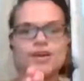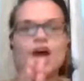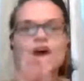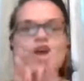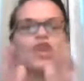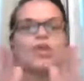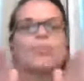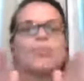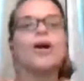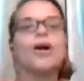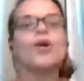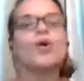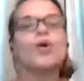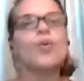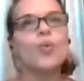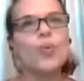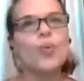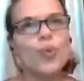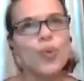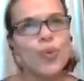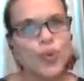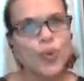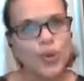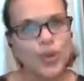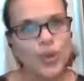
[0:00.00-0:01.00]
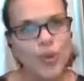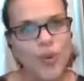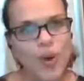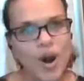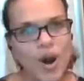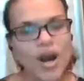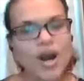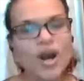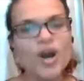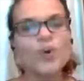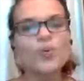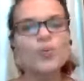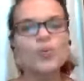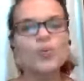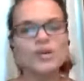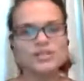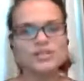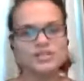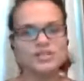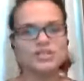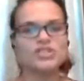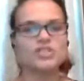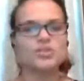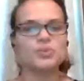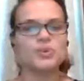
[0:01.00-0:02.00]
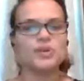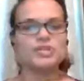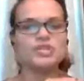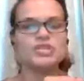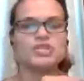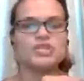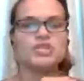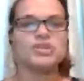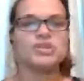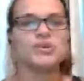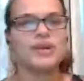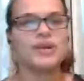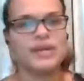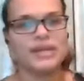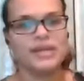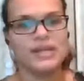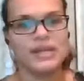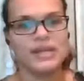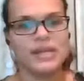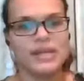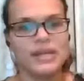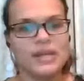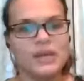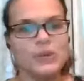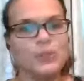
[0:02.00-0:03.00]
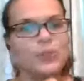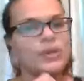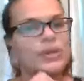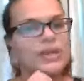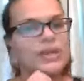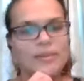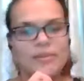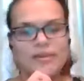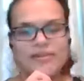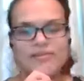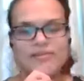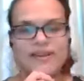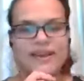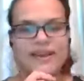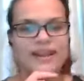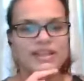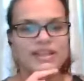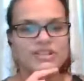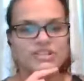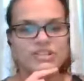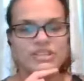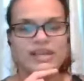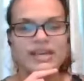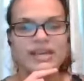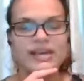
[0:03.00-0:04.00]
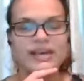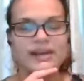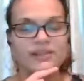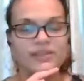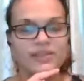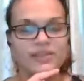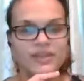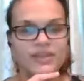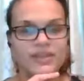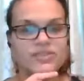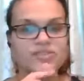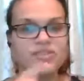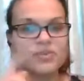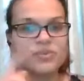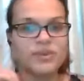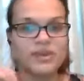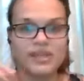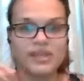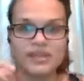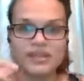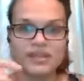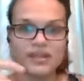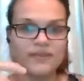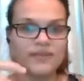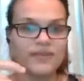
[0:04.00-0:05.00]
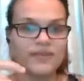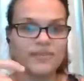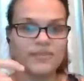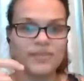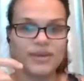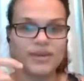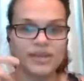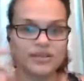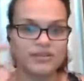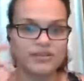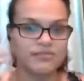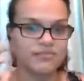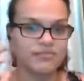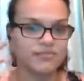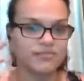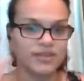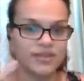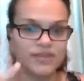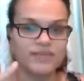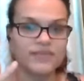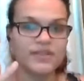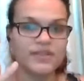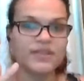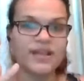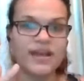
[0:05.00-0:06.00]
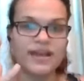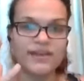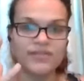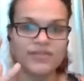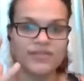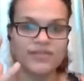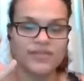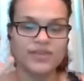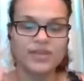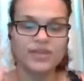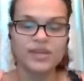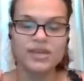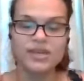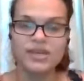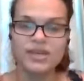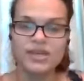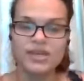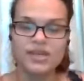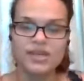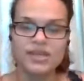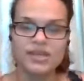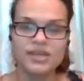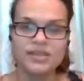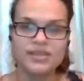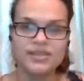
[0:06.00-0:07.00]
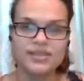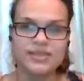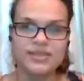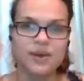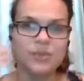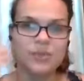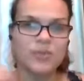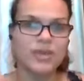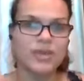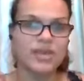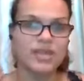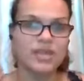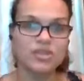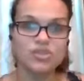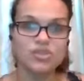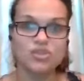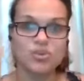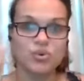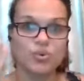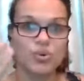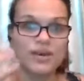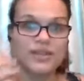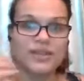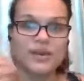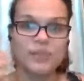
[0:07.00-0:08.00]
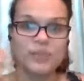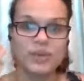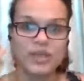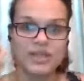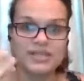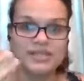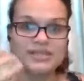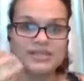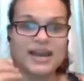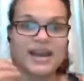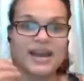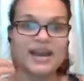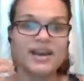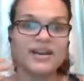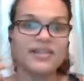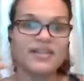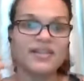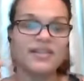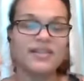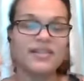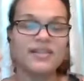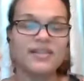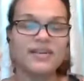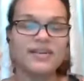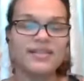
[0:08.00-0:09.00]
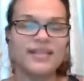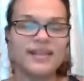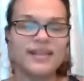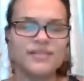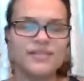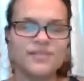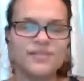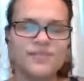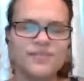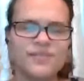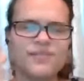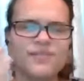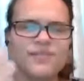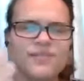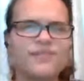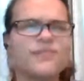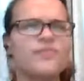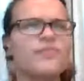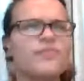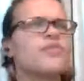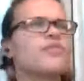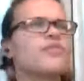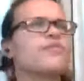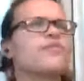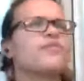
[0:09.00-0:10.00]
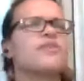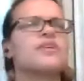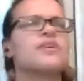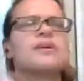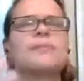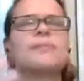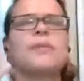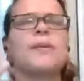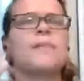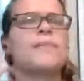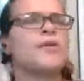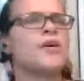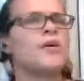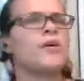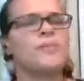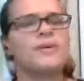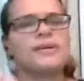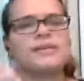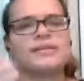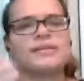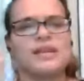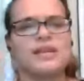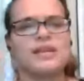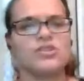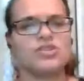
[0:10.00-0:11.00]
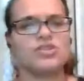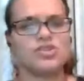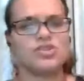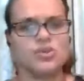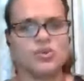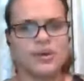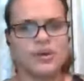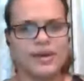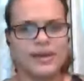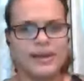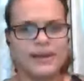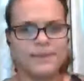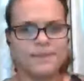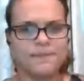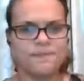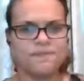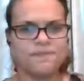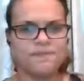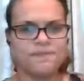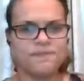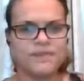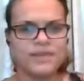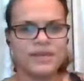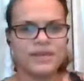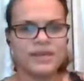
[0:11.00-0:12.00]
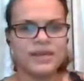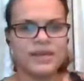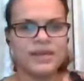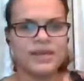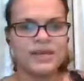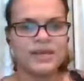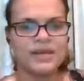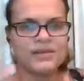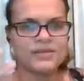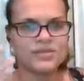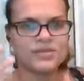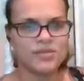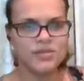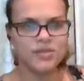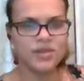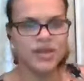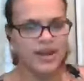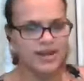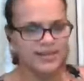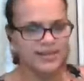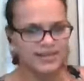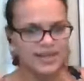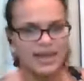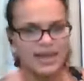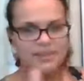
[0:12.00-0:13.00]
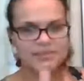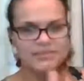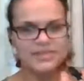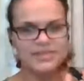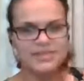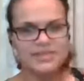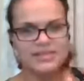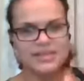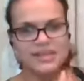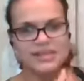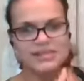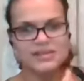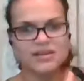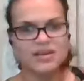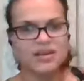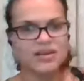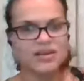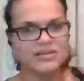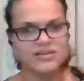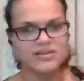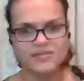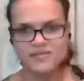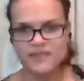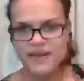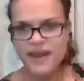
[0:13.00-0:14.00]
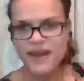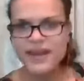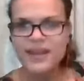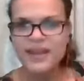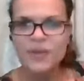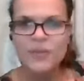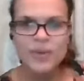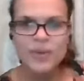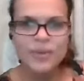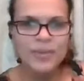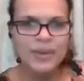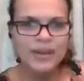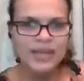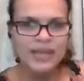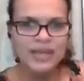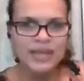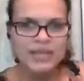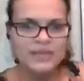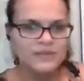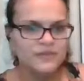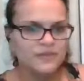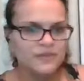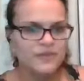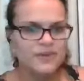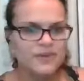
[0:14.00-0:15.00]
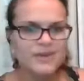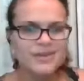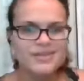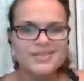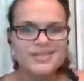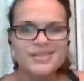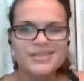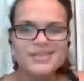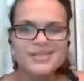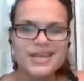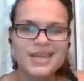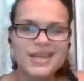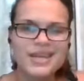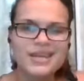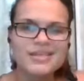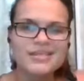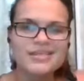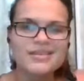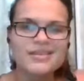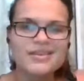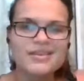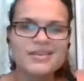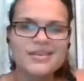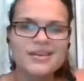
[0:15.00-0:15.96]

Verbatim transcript: no matter who you are or what situation you're in, we need to be financially healthy so we can live we can live the life that we enjoy, that we desire, as with freedom, purpose, and joy. So a lot of times this takes our defining what money is for us. It takes